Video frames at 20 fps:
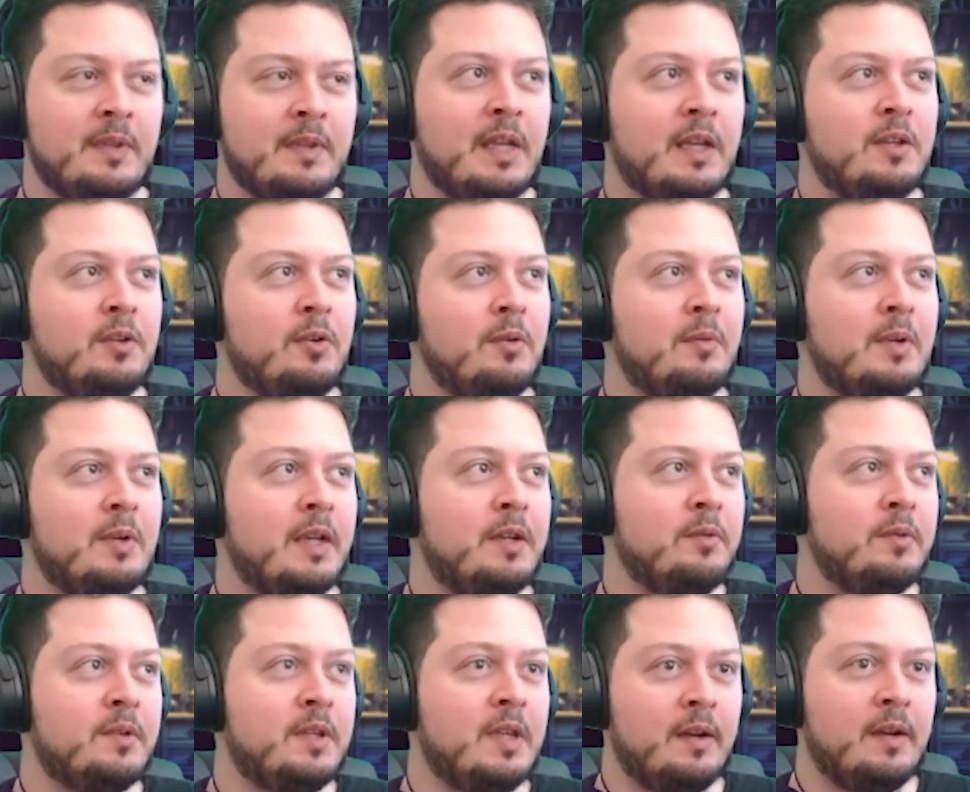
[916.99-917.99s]
I
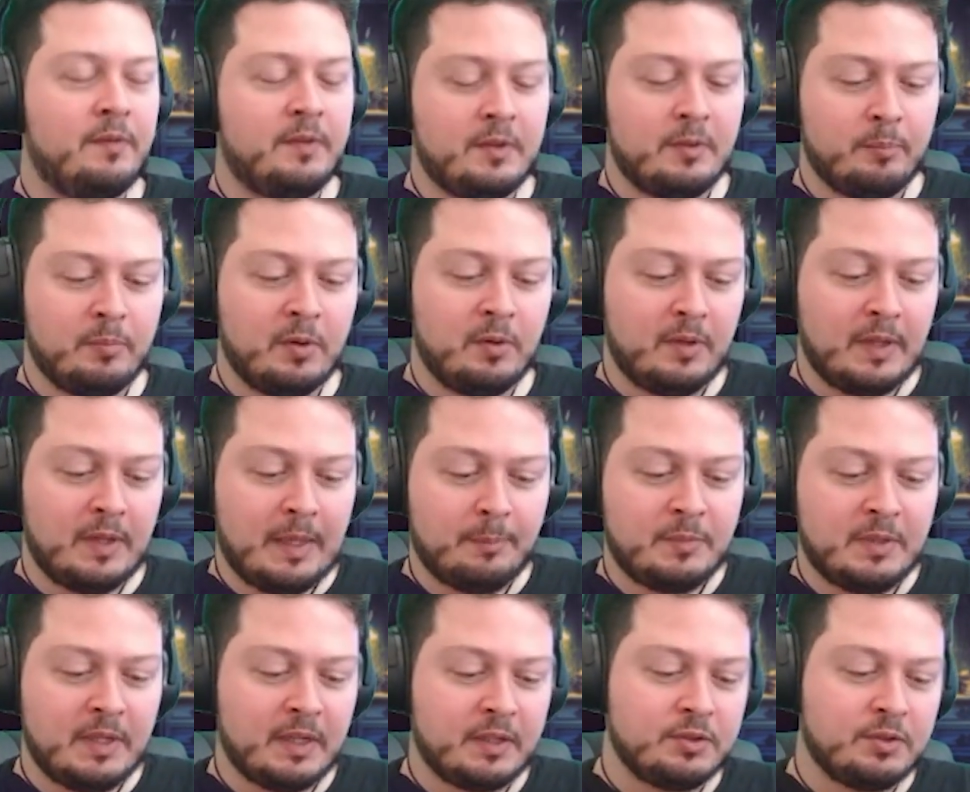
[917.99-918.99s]
don't care for the
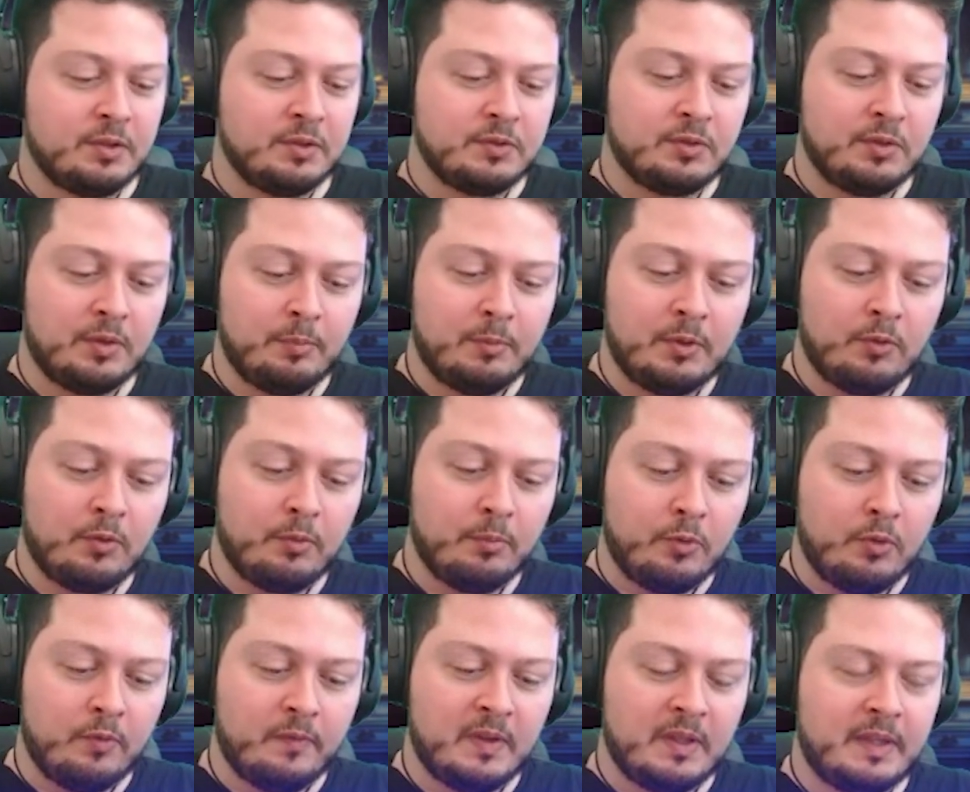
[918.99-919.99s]
burlap texture, so I'm going to
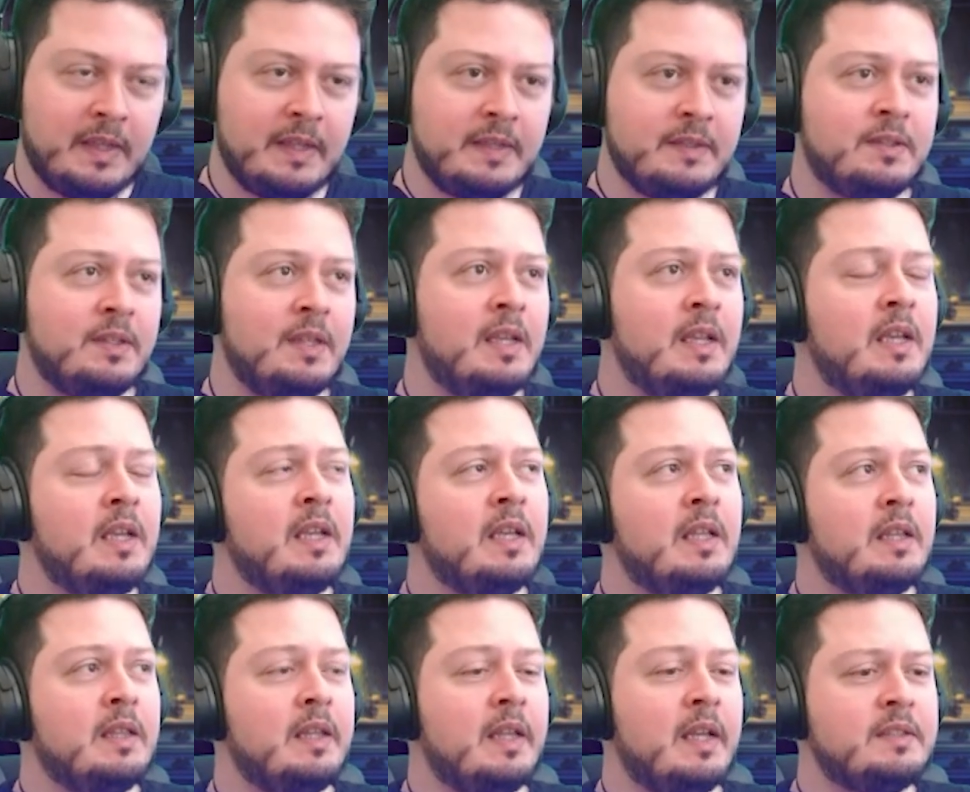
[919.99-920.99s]
remove it. Let's
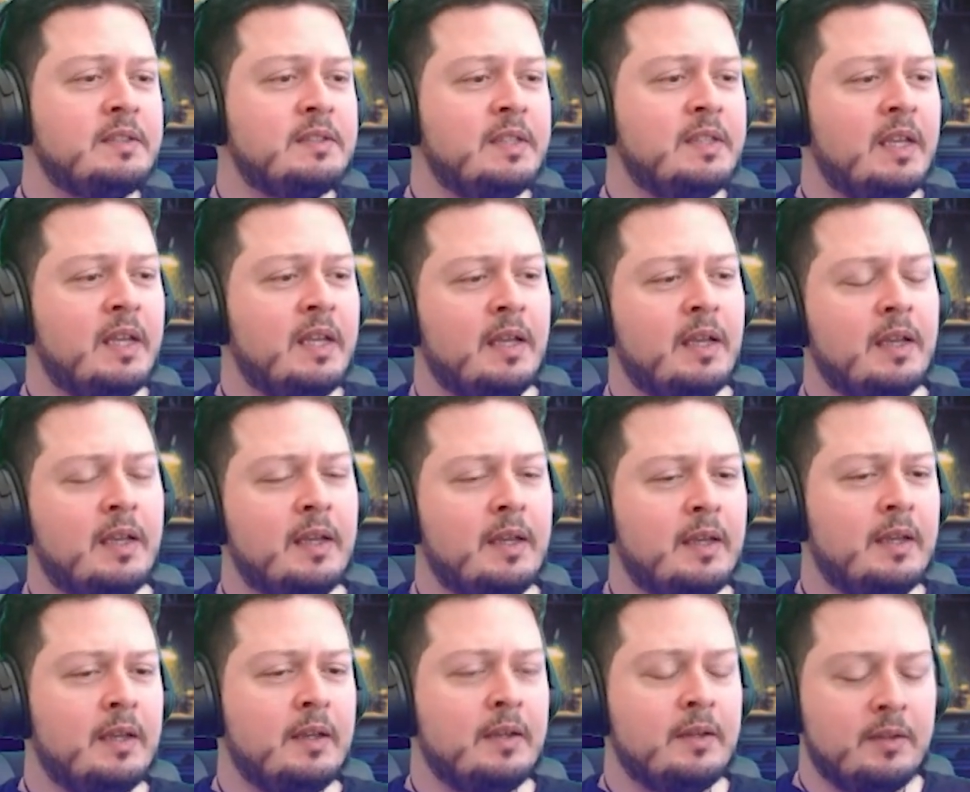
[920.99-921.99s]

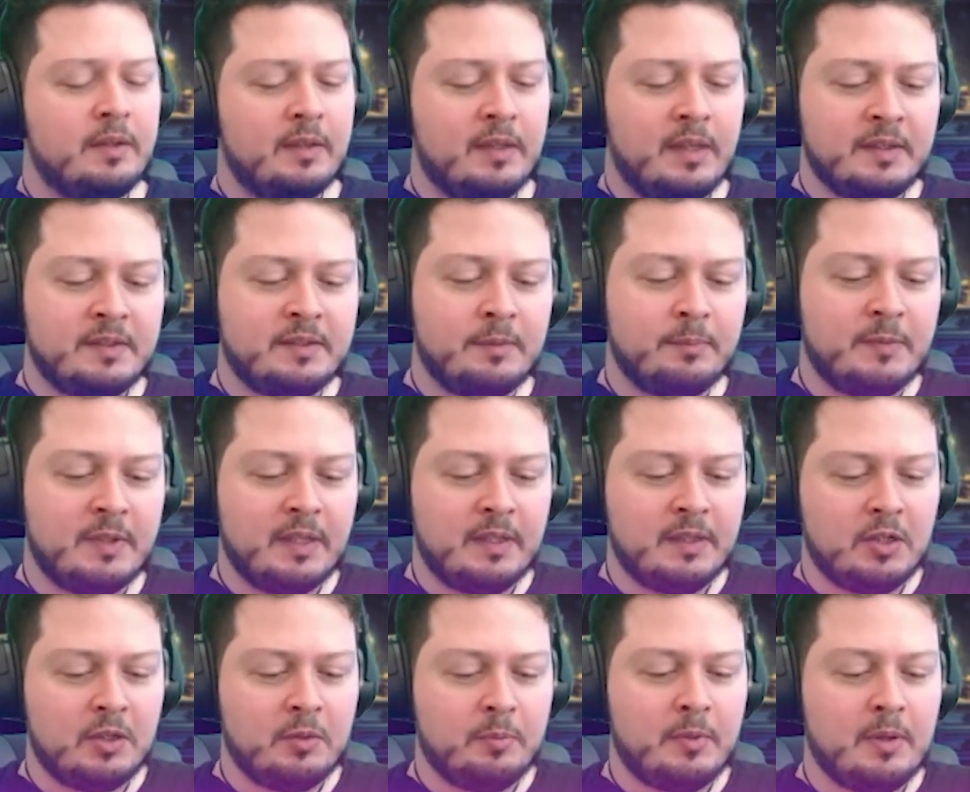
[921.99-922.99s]
get something a
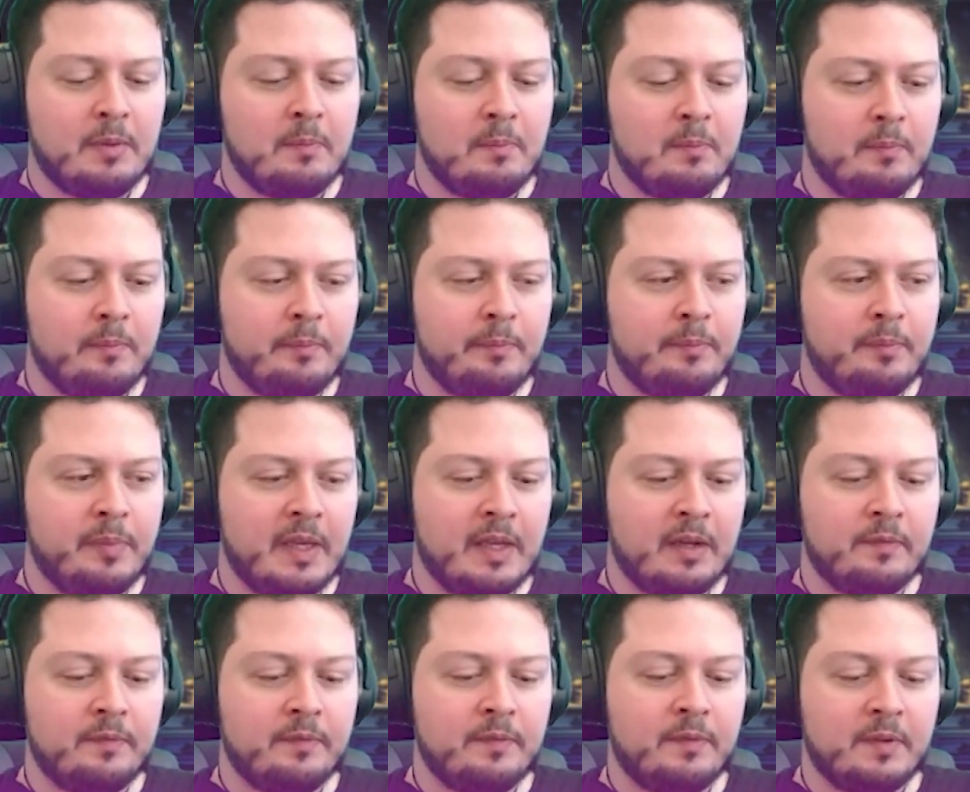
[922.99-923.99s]
little bit
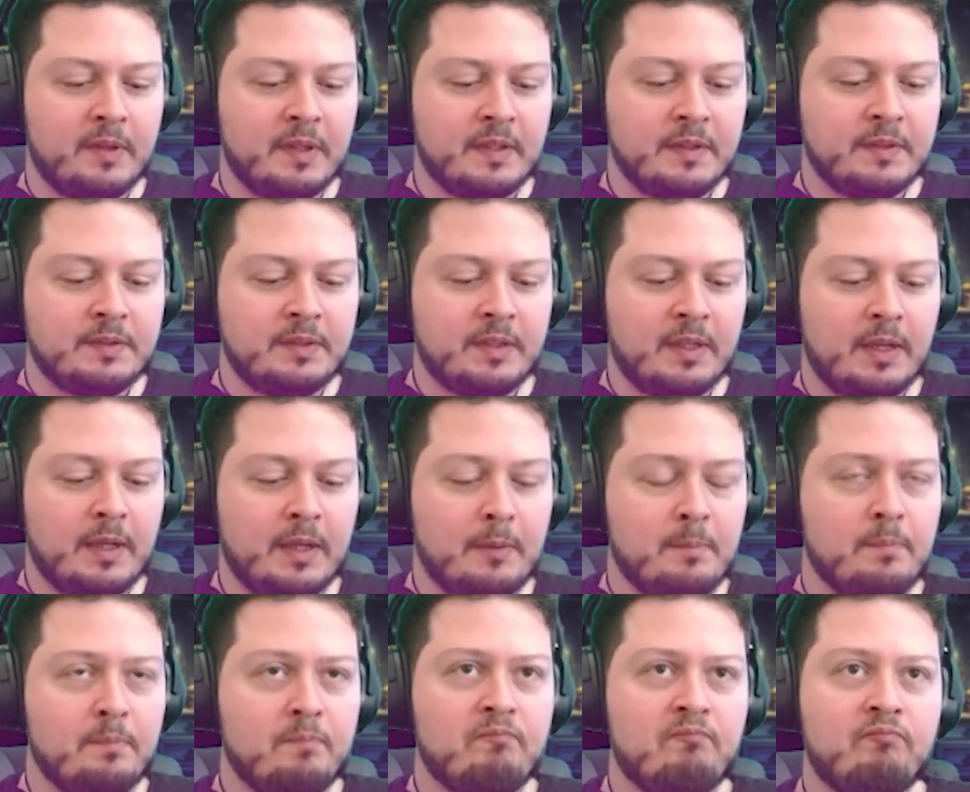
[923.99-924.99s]
better for this
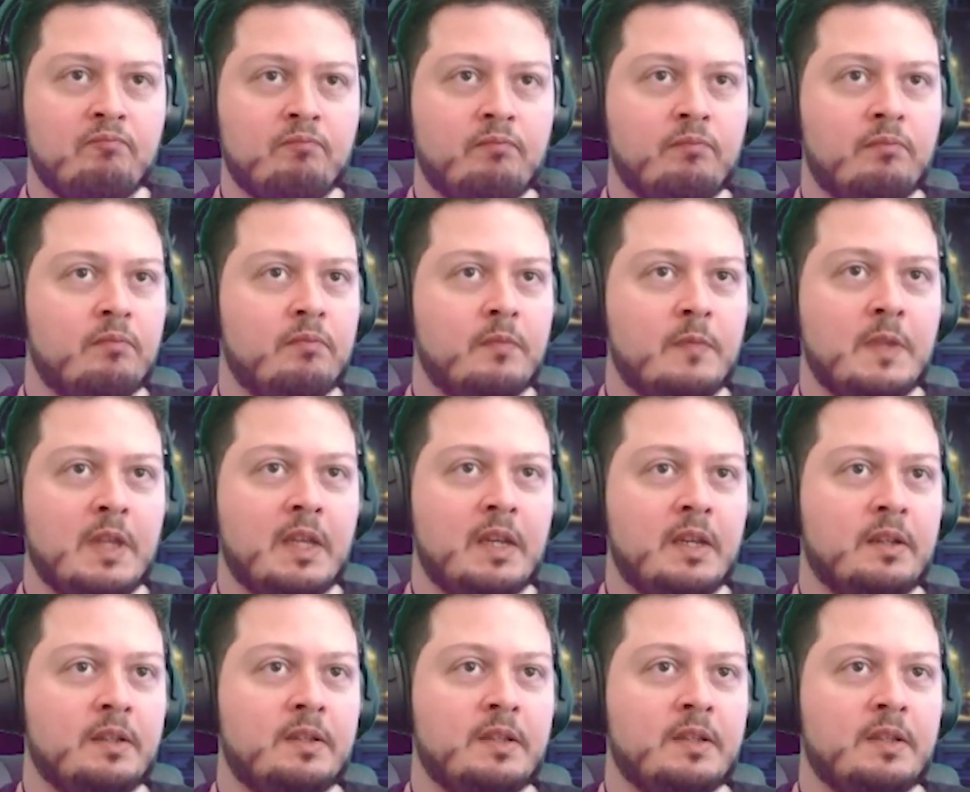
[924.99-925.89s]
knitted